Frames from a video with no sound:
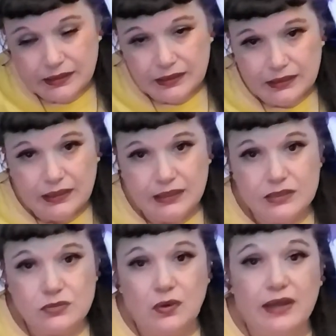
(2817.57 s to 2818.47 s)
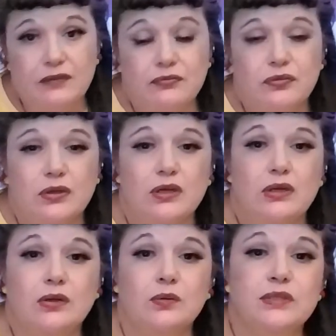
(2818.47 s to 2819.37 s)
His wife
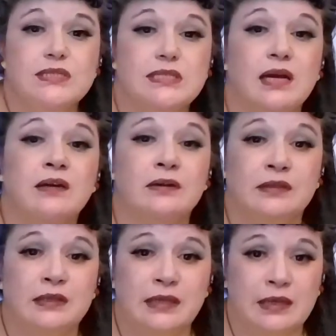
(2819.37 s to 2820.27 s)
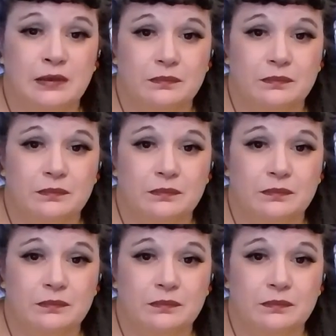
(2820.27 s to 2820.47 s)
was younger than him,